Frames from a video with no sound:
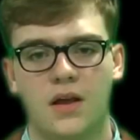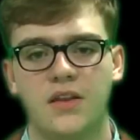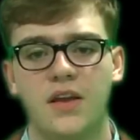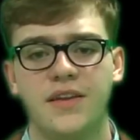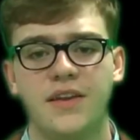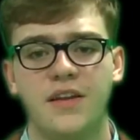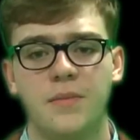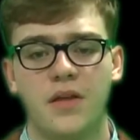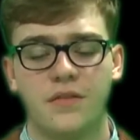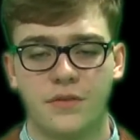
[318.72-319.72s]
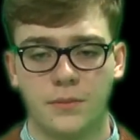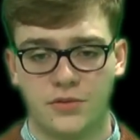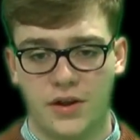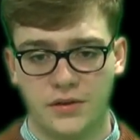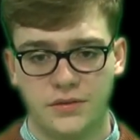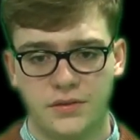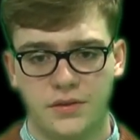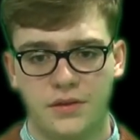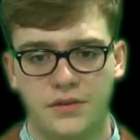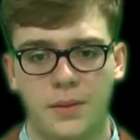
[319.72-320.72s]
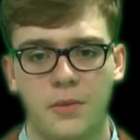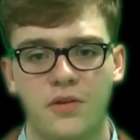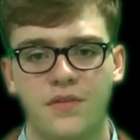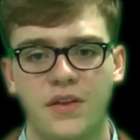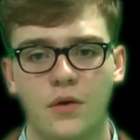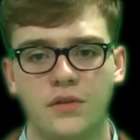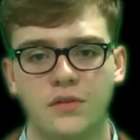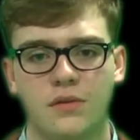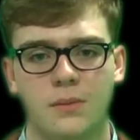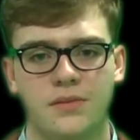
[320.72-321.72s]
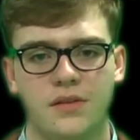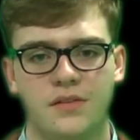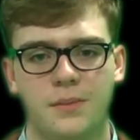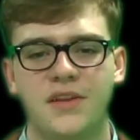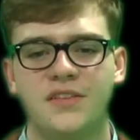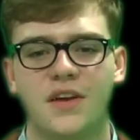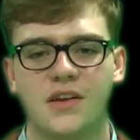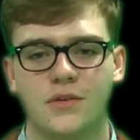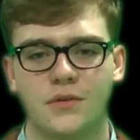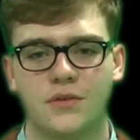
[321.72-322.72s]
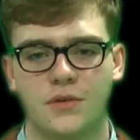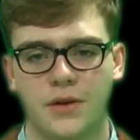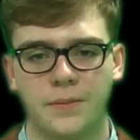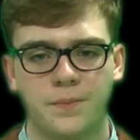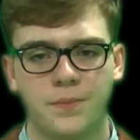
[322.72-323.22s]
Unlike in any of my other film trailers, typography in Hostel represents the pace of action on screen.